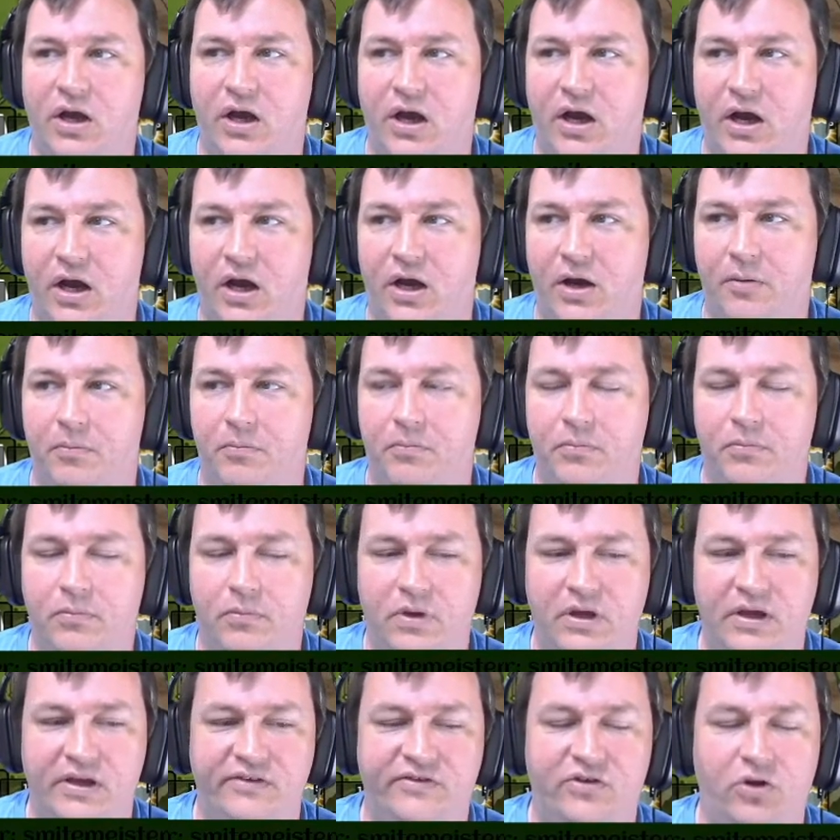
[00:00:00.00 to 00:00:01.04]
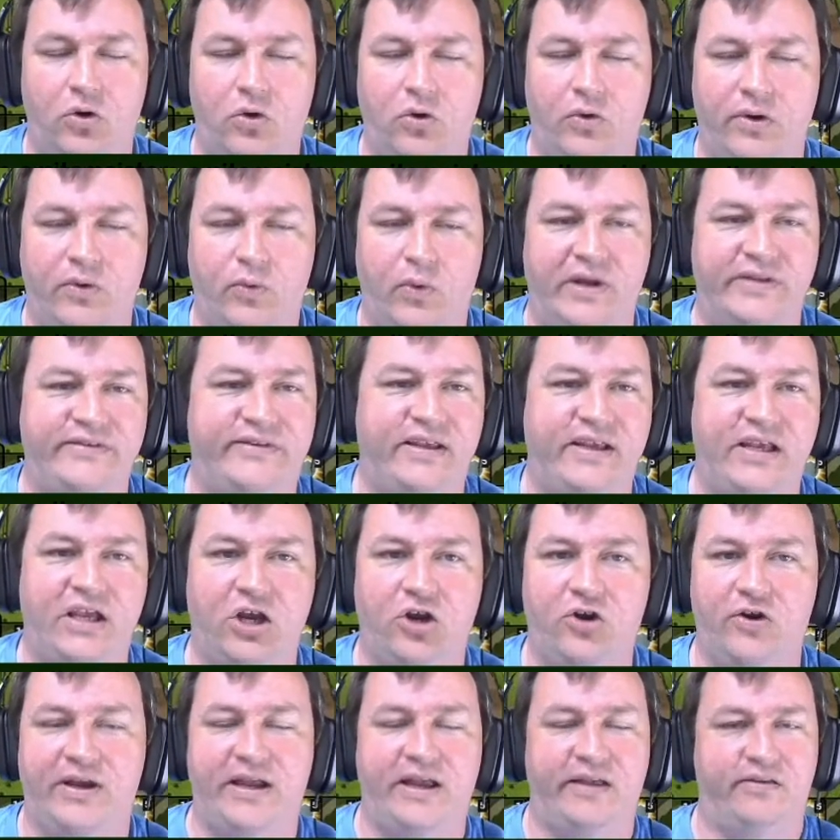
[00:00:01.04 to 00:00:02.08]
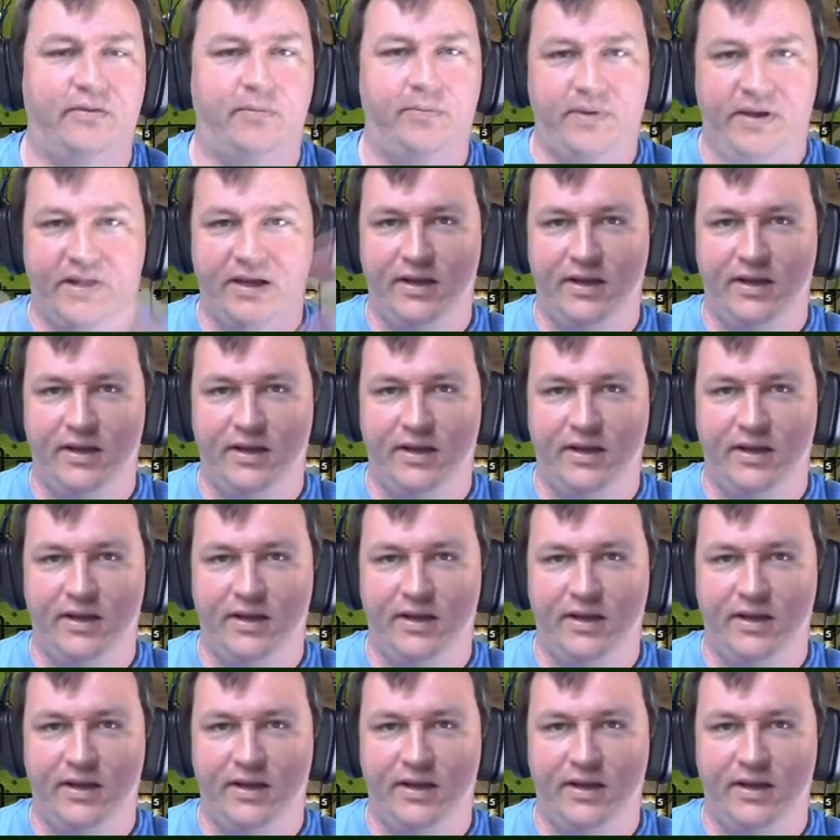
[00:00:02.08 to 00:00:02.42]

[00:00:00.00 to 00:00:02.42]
So once a year, he has